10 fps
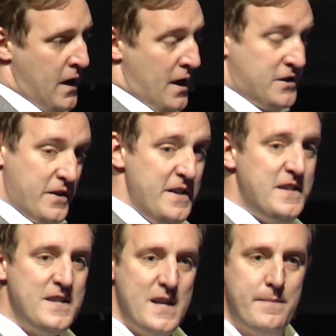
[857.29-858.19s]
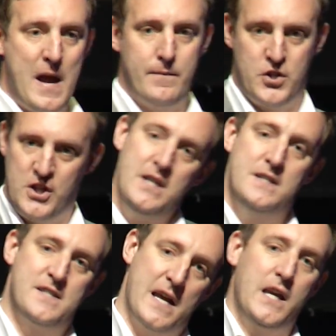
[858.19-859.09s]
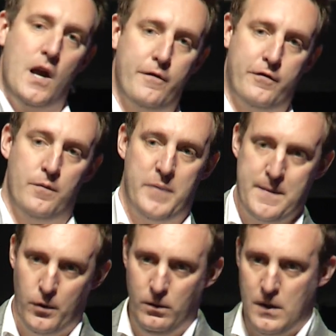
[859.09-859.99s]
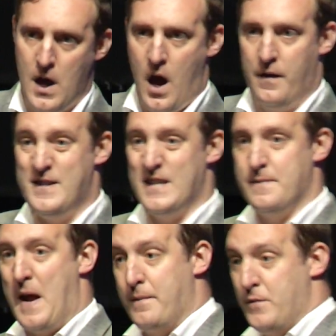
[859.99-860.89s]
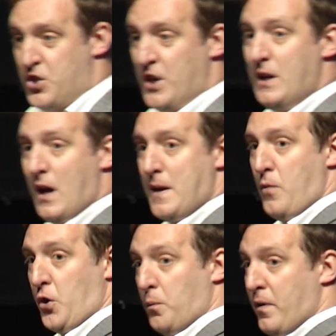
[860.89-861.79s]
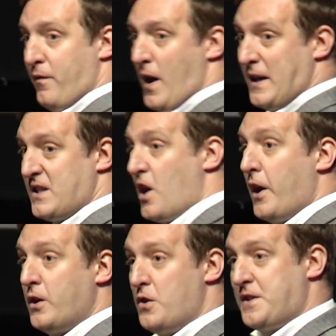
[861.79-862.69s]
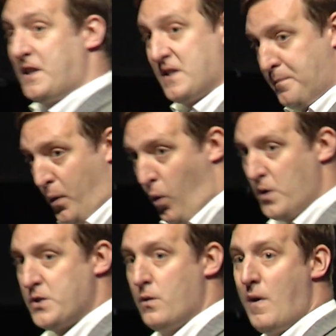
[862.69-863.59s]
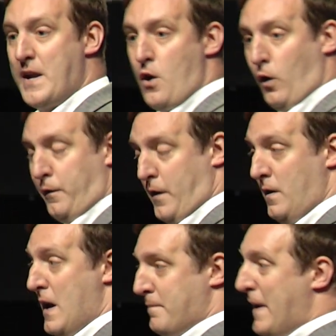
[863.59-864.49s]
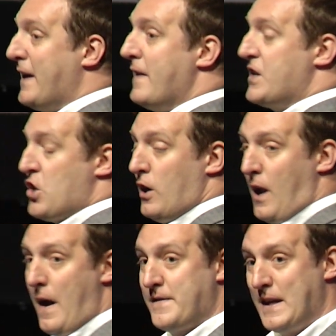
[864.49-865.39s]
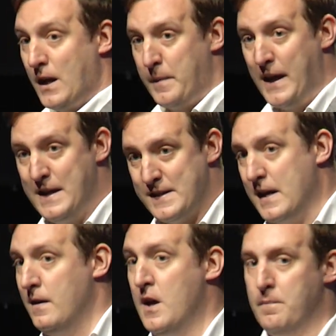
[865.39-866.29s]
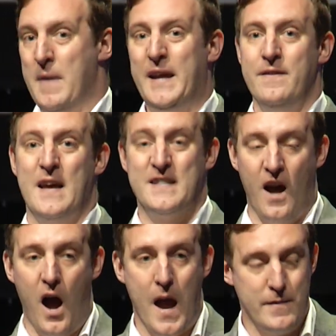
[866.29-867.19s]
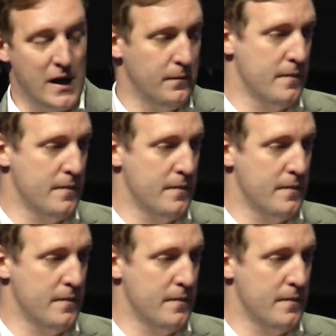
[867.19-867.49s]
So this isn't about machines taking over from people. This is about a machine learning model providing diagnostic support to a radiographer, making their lives a little bit easier, making their time a little bit